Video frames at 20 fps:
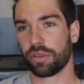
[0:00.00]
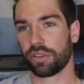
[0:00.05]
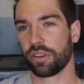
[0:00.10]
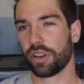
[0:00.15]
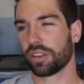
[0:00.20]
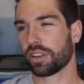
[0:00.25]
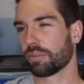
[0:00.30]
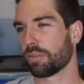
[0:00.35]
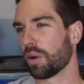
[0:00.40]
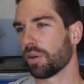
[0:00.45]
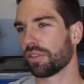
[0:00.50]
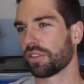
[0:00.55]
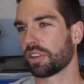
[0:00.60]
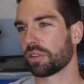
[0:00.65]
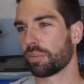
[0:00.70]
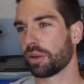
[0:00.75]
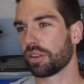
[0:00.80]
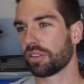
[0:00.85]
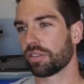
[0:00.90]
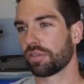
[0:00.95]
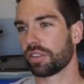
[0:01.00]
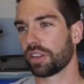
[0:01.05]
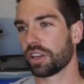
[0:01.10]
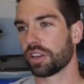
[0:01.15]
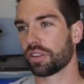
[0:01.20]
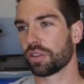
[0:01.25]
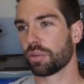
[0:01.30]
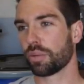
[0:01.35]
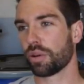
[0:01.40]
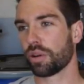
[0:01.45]
It's not the most expensive
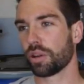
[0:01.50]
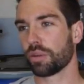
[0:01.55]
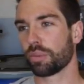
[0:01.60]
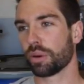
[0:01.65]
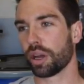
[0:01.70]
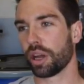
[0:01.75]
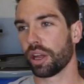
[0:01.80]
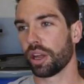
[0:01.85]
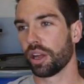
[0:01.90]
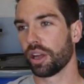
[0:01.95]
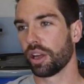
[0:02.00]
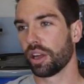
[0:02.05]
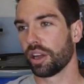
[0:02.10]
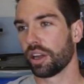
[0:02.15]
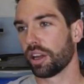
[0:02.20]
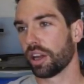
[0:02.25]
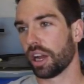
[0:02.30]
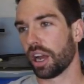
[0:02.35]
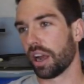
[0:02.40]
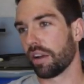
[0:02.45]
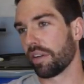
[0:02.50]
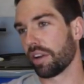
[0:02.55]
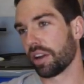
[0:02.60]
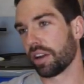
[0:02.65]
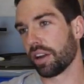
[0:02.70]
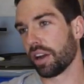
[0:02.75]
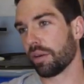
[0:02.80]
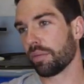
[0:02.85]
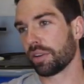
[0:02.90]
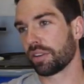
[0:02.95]
thing in the world, but I mean,
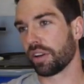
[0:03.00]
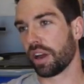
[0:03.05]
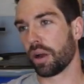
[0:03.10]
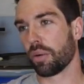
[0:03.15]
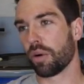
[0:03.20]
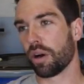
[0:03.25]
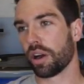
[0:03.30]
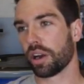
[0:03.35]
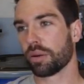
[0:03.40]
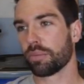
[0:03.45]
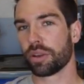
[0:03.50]
I'm a tightwad.